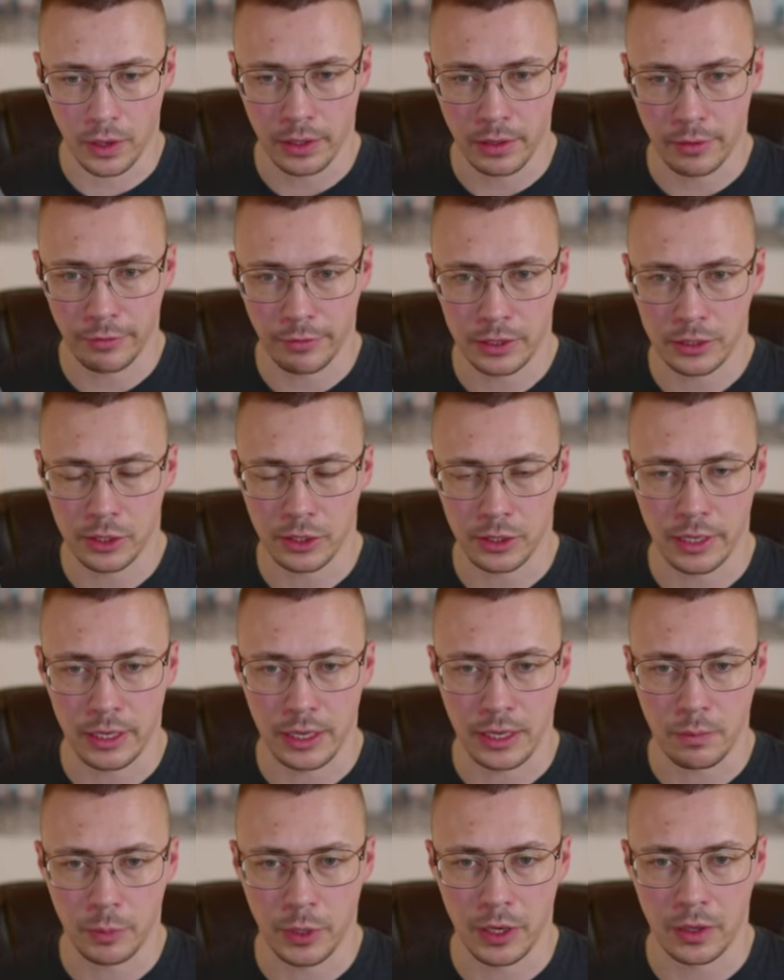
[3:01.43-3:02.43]
and
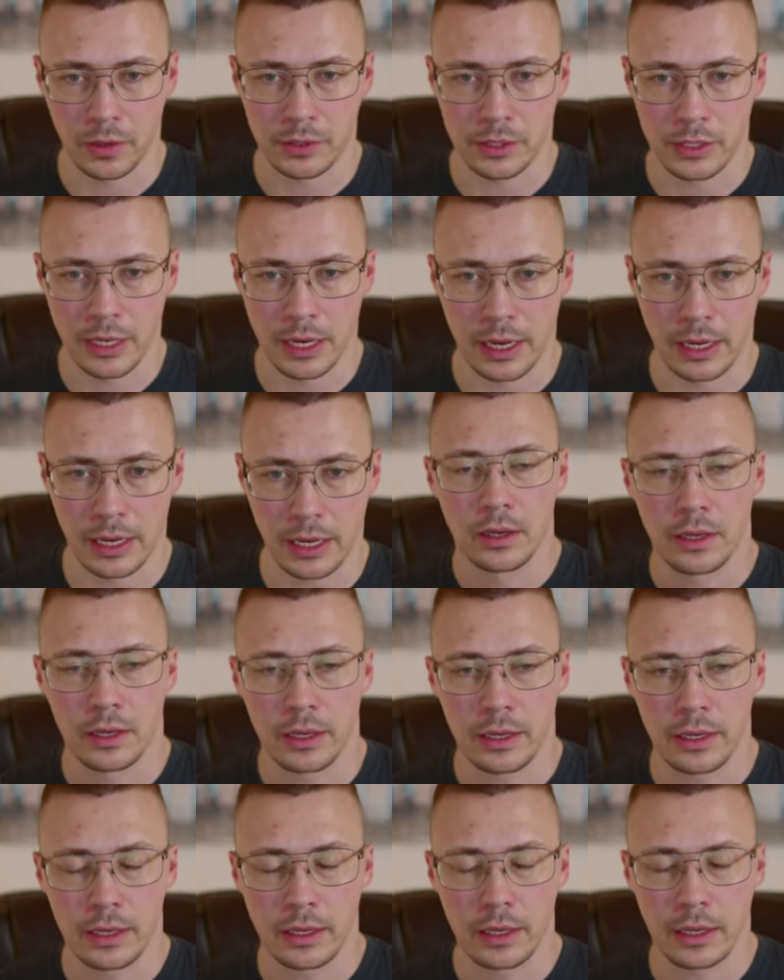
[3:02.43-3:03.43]
eventually Peter said,
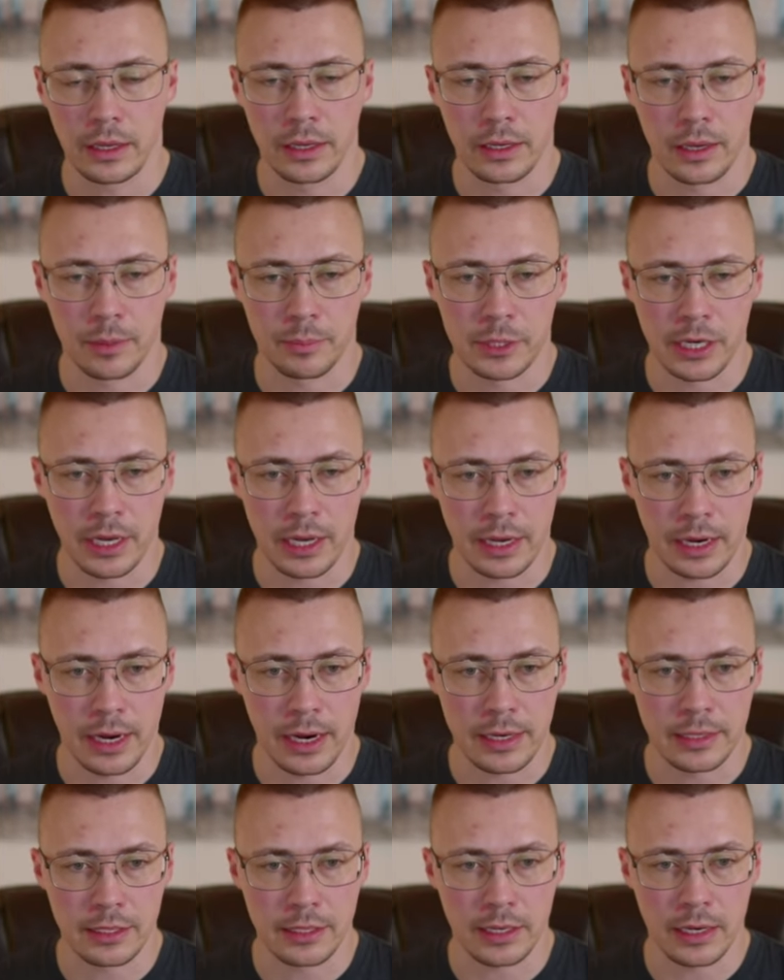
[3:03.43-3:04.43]
ended up saying,
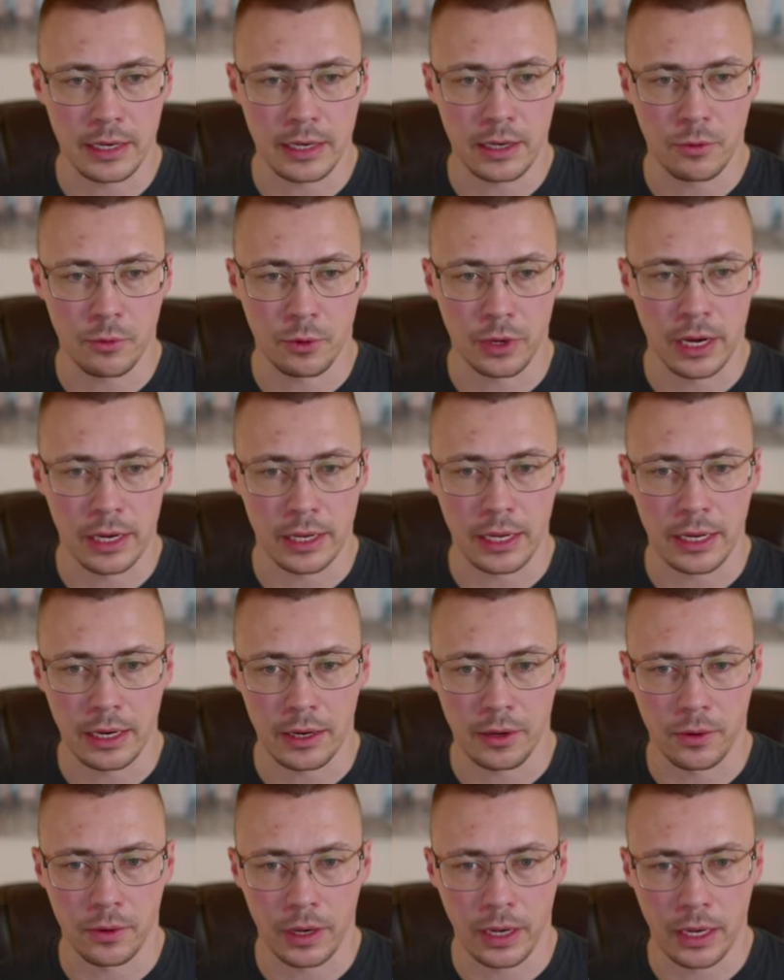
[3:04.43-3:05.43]
I see we're not
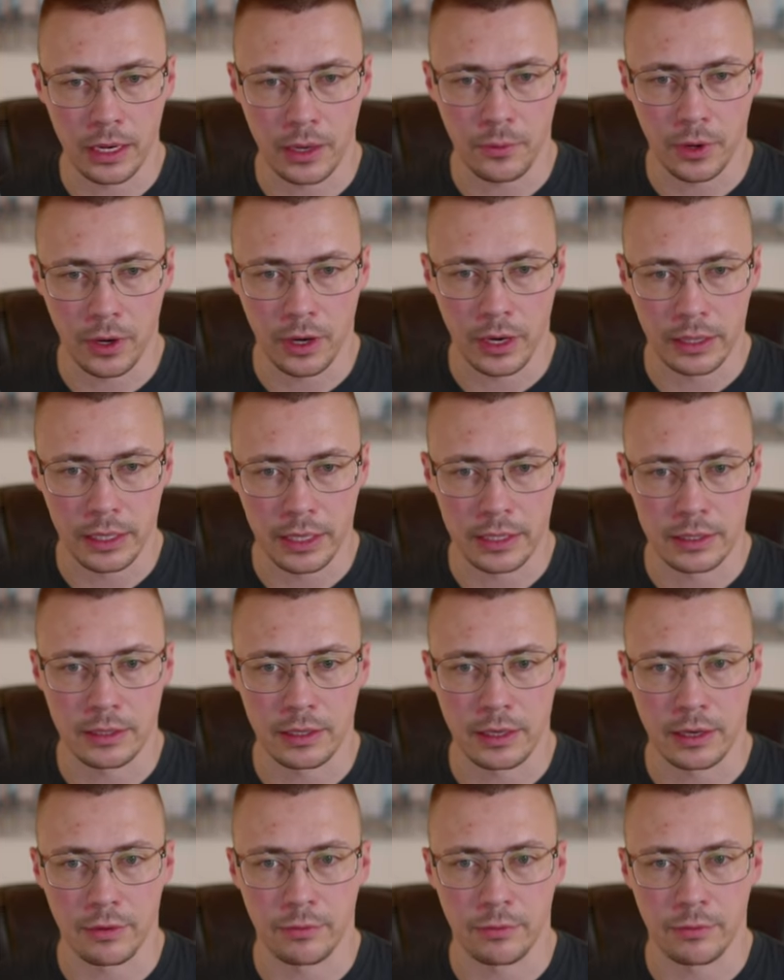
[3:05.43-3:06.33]
getting anywhere on this. Thank you